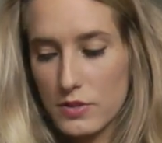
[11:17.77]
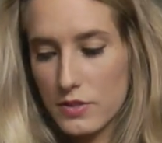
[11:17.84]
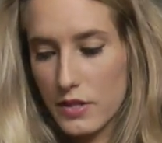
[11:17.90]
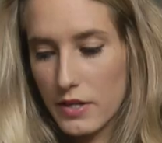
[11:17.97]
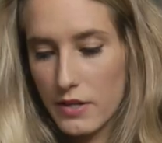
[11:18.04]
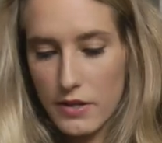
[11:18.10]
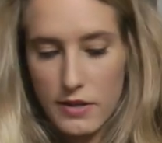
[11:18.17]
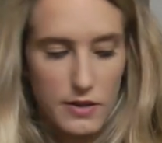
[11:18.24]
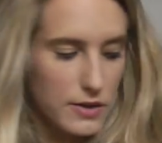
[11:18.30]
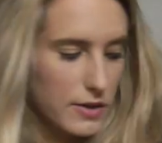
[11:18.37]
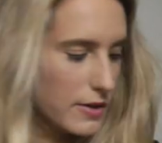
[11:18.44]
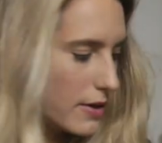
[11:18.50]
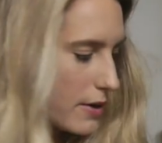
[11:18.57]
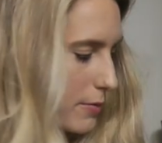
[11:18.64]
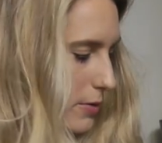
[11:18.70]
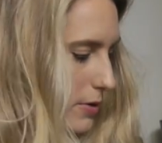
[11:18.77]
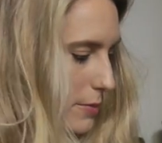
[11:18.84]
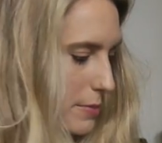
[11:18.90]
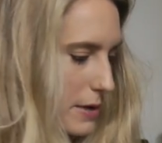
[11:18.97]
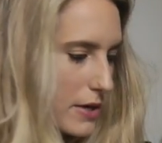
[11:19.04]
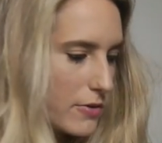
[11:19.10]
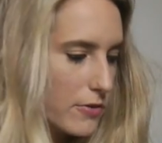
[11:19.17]
so you don't
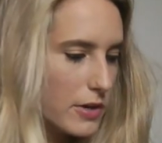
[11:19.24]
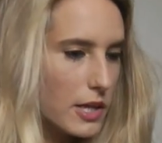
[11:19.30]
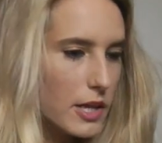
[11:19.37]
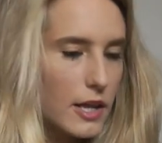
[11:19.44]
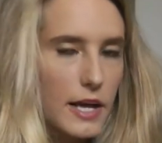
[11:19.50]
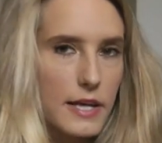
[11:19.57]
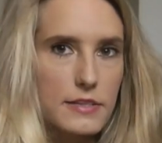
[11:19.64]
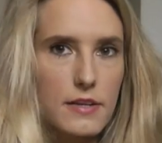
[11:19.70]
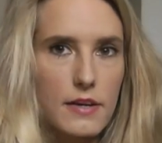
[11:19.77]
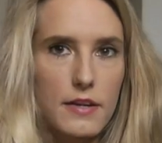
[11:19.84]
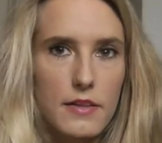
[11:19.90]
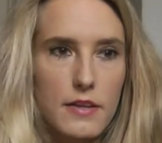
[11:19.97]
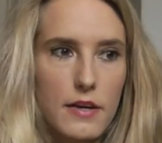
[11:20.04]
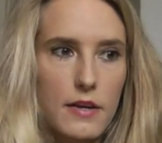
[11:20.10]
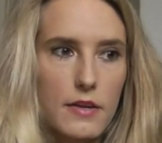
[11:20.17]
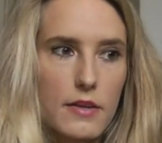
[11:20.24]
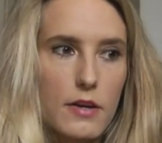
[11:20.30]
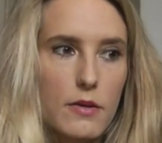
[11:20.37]
want big gorilla legs either.